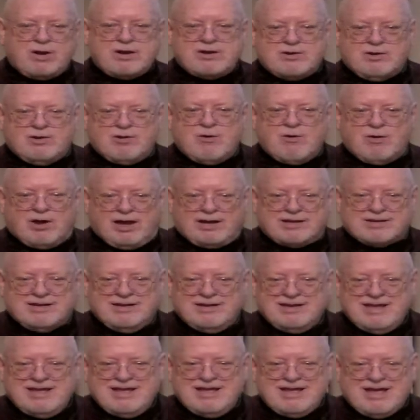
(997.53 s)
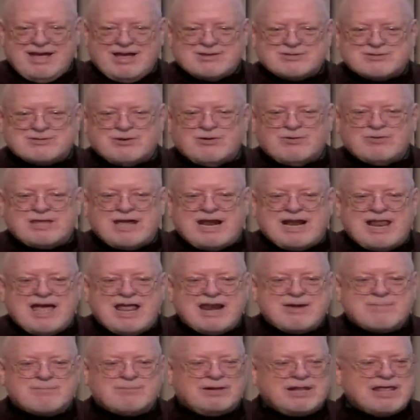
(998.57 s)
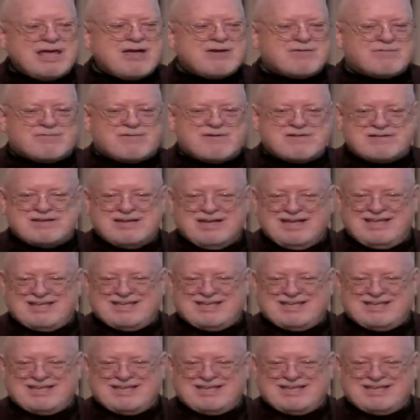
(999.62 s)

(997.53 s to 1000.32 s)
wouldn't do it, and so they let him live.